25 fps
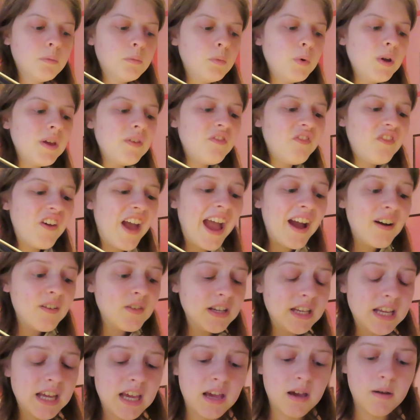"We
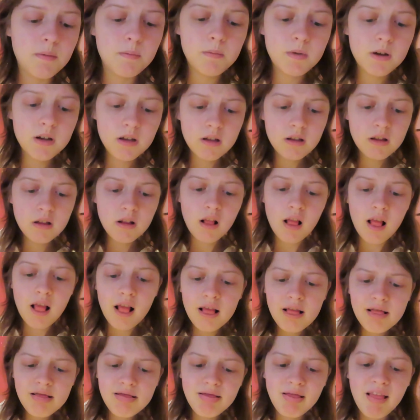found him,
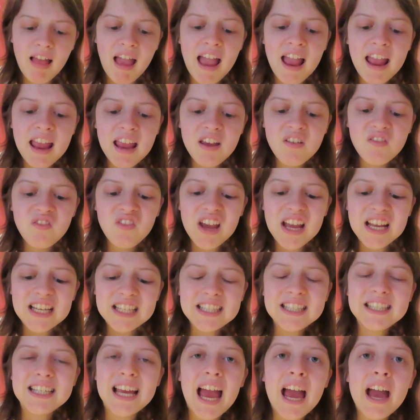lying
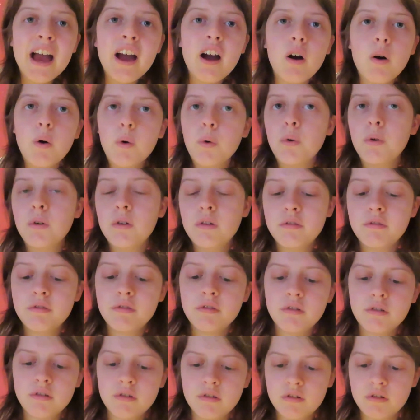face down,"
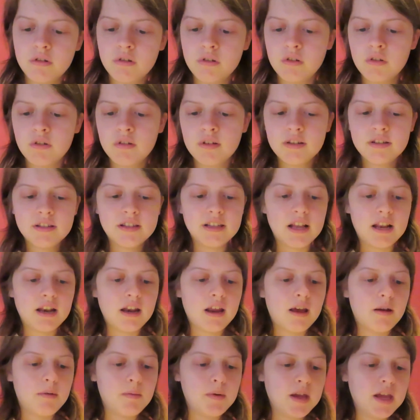said
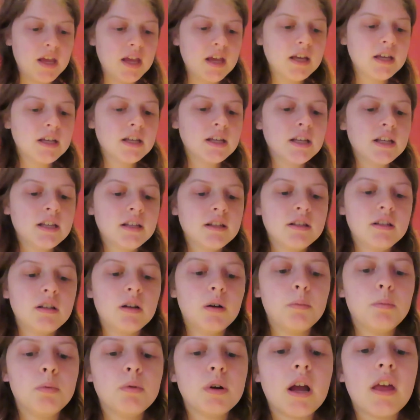Emmy,
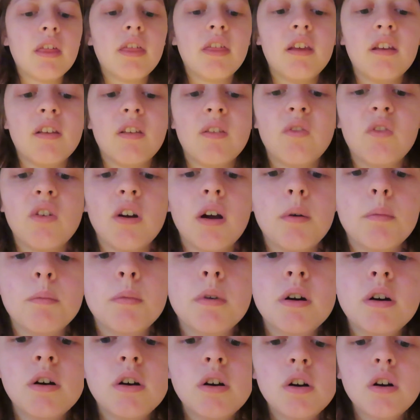still breathless from
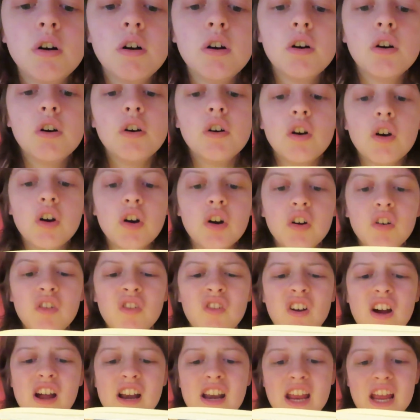
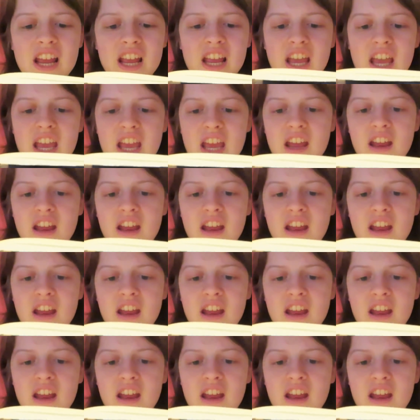running